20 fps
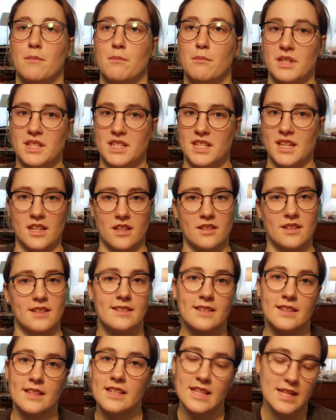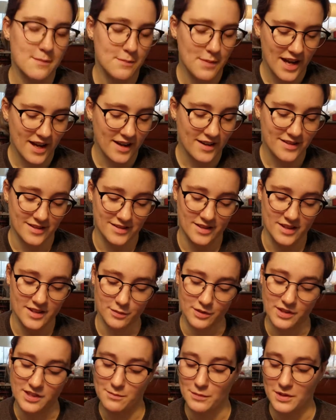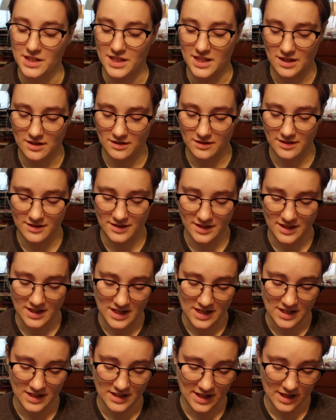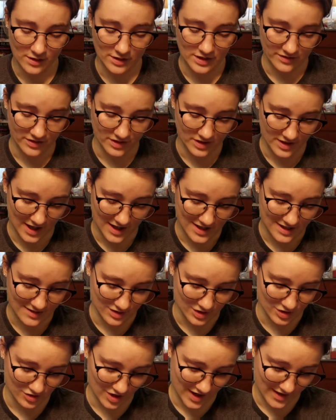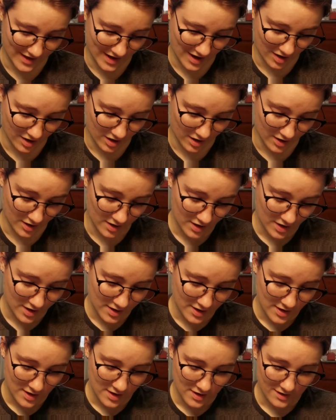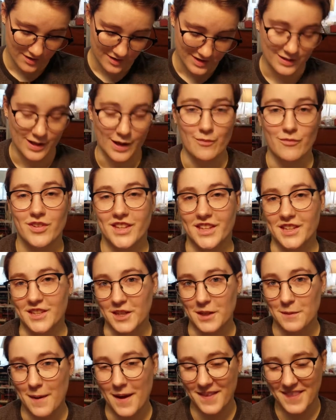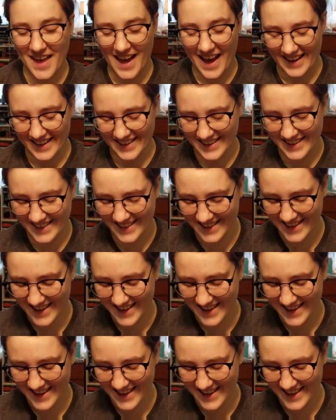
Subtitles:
meticulously neat backs, and this one's meticulously neat, and I didn't even try that hard. So I'm feeling good about that.